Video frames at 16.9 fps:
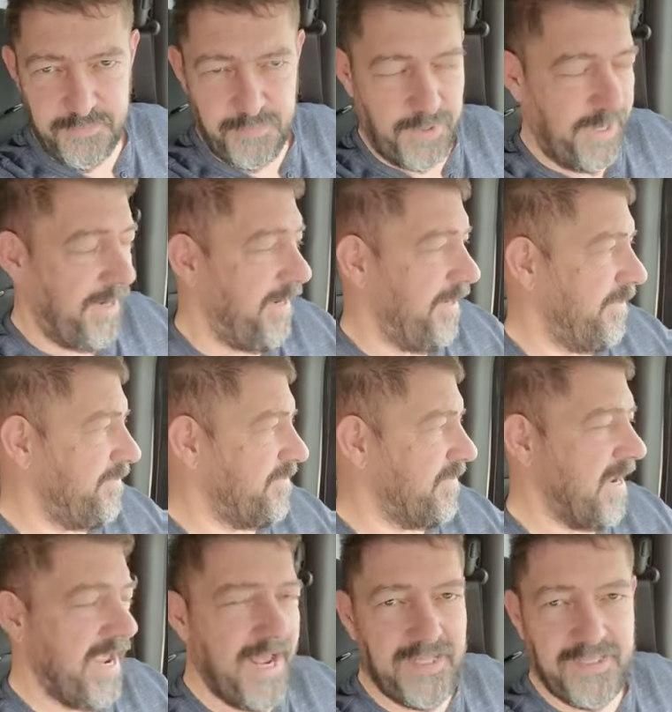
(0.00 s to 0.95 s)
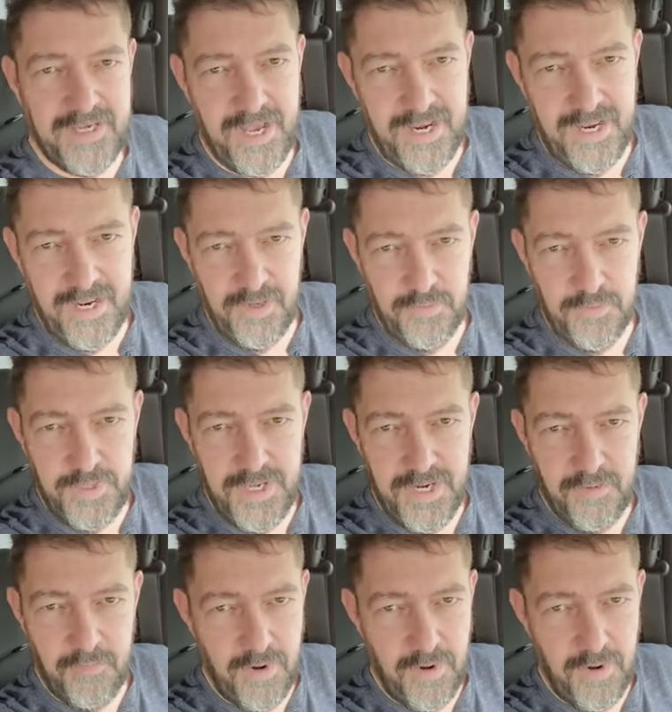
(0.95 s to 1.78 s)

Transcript: praise God, hallelujah.